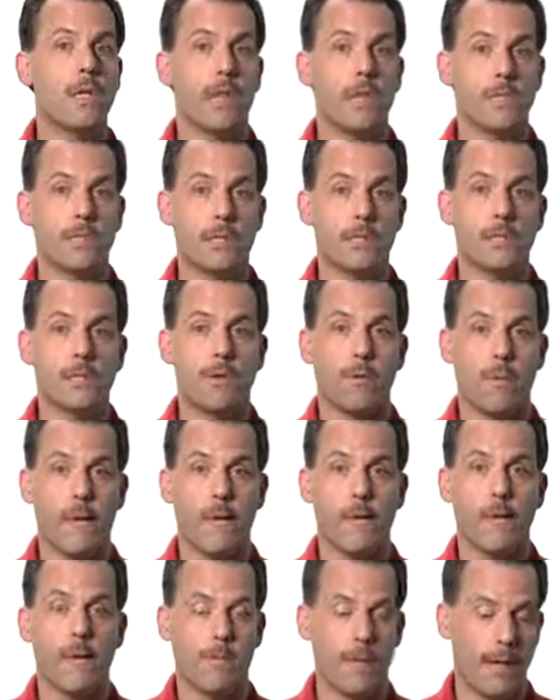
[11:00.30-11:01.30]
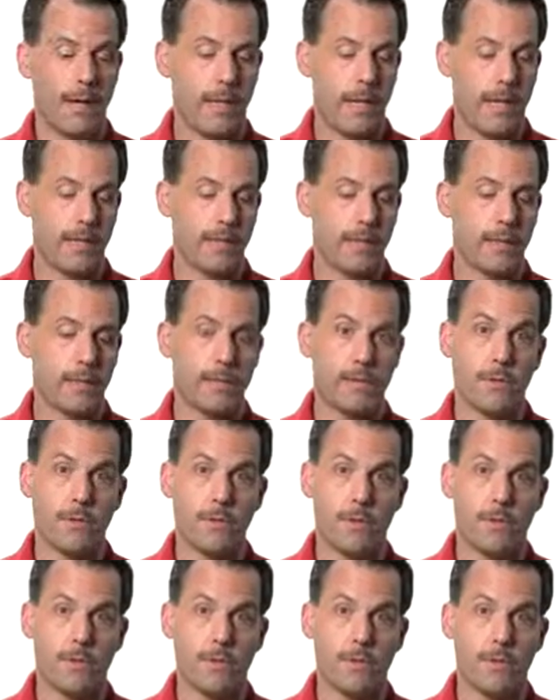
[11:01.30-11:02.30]
that I just created on my LabQuest
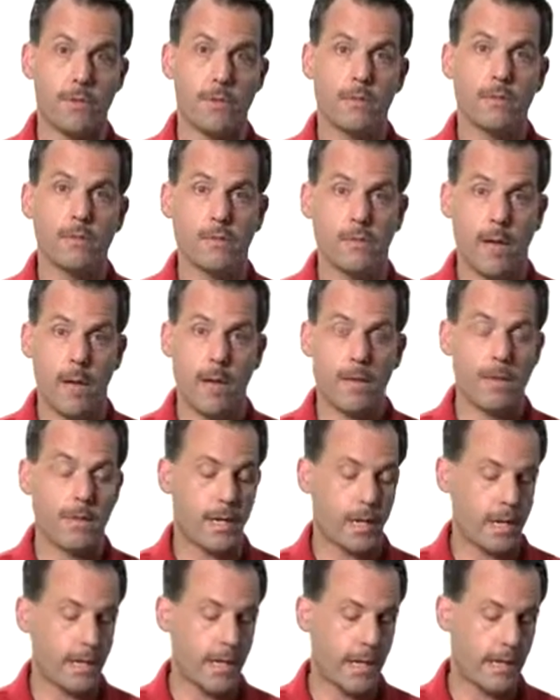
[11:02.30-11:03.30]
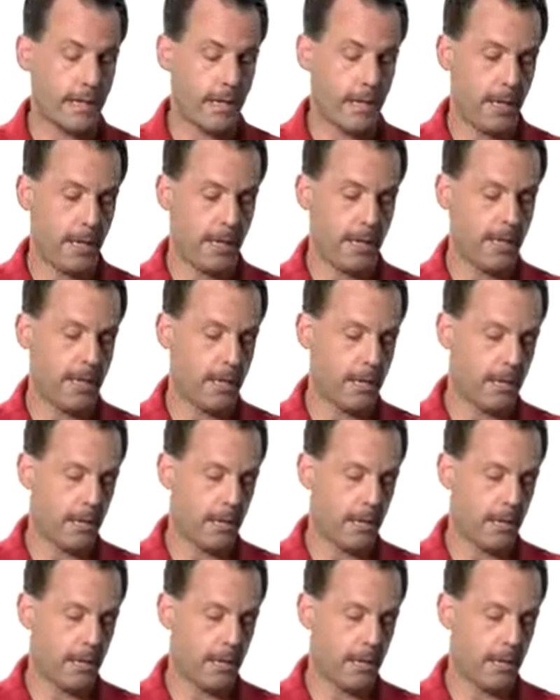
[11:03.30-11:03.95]
2. So now I'm going to connect to it.